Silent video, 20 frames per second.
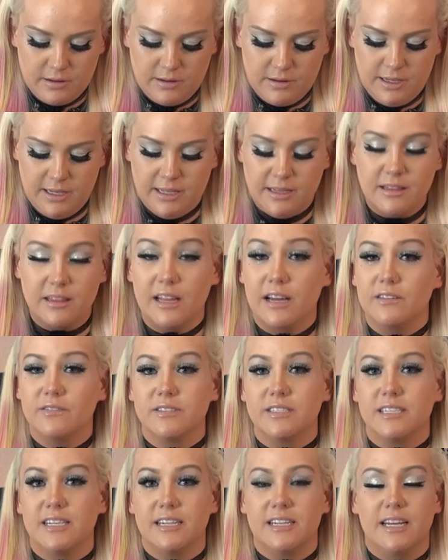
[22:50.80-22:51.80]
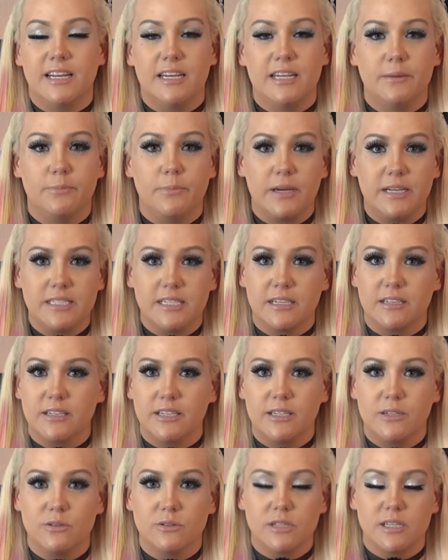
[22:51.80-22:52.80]
he loves it, and he
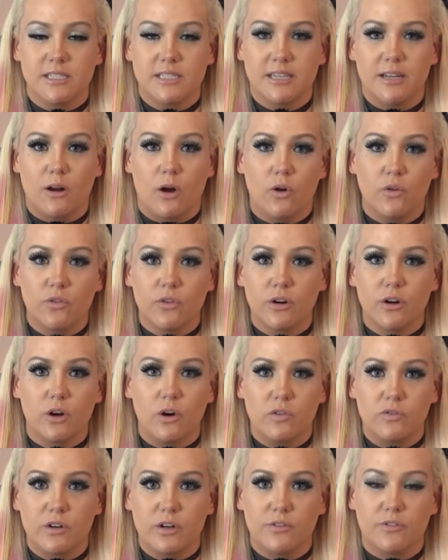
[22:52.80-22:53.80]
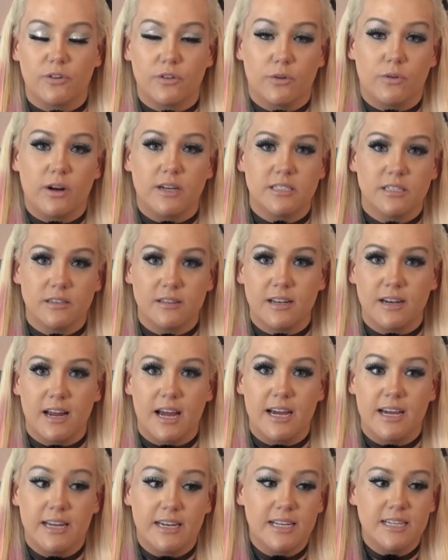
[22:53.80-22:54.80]
basically uses it over and over for the rest of the
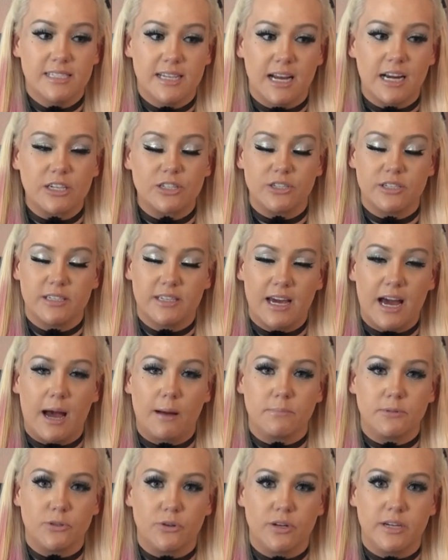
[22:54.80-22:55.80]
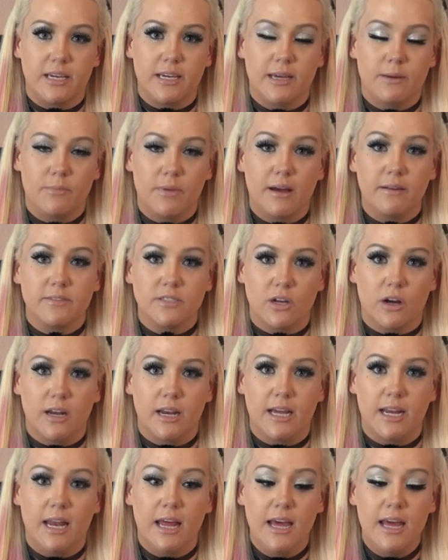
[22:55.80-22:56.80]
night, and he's actually capturing EMFs
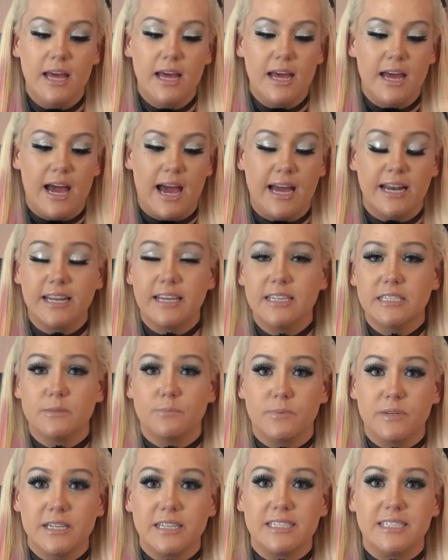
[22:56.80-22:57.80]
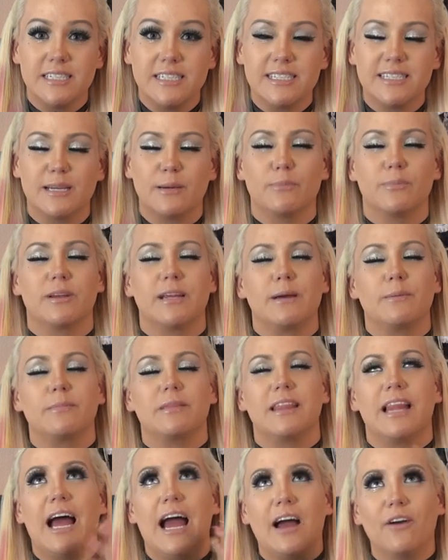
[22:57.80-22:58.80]
on it and he's being decent, but I'm
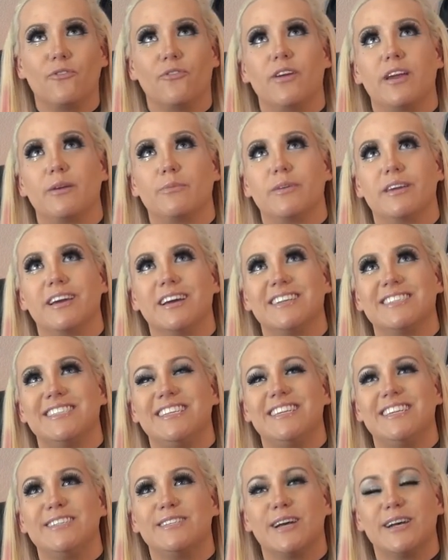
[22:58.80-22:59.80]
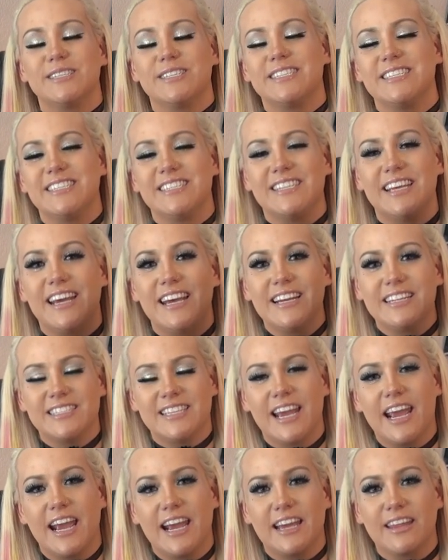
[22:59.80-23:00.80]
laughing because he doesn't
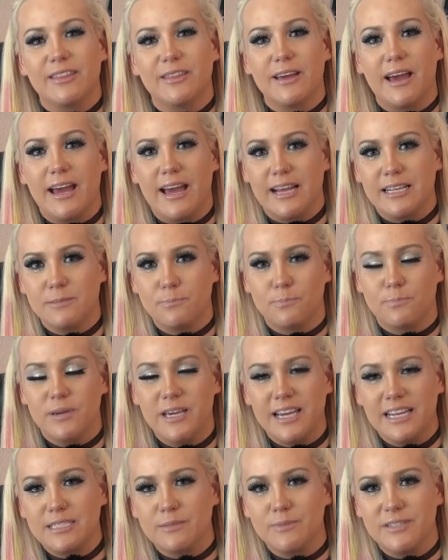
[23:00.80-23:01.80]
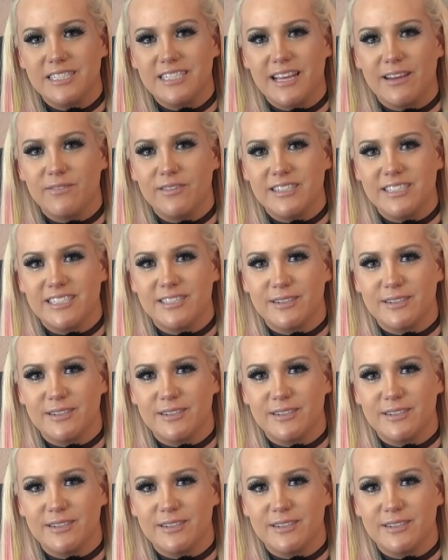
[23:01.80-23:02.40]
take the S PSB7